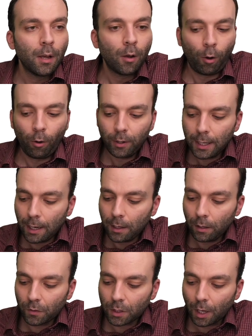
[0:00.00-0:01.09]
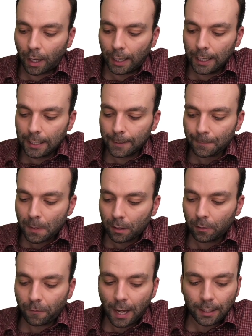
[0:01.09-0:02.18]
On the negative side,
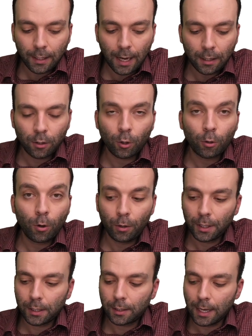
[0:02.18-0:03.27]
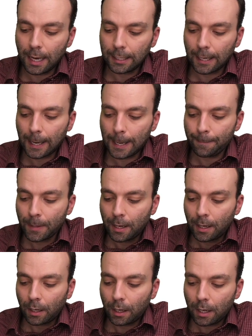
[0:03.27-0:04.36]
the fact that, you know, code is data
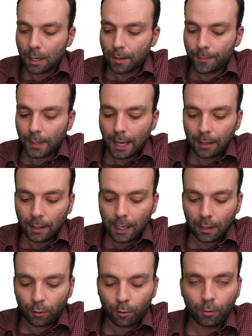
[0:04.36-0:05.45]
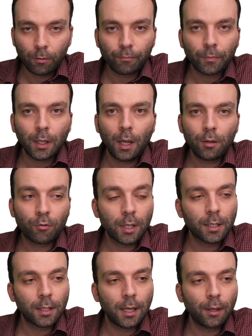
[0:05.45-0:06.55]
can lead to
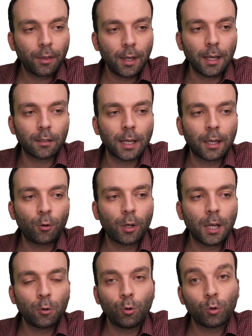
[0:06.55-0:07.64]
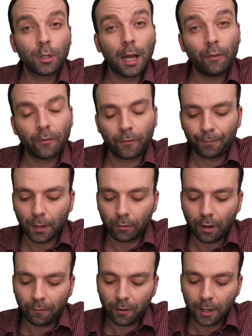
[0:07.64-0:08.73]
interesting things, like you can do
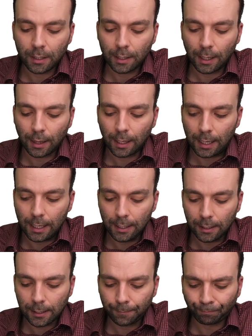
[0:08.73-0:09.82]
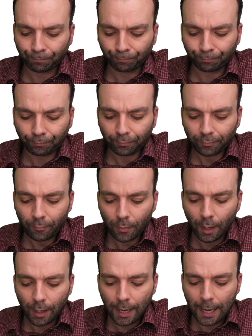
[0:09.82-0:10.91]
self-referencing things,
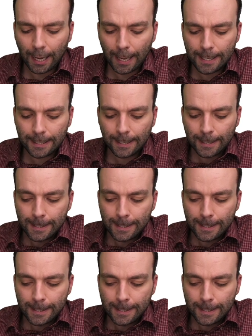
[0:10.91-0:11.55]
and